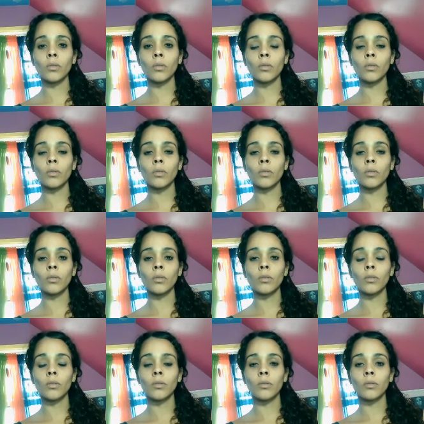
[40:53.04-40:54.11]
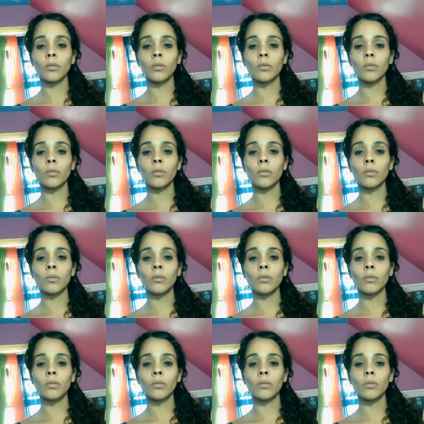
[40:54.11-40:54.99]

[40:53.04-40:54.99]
(no one is talking)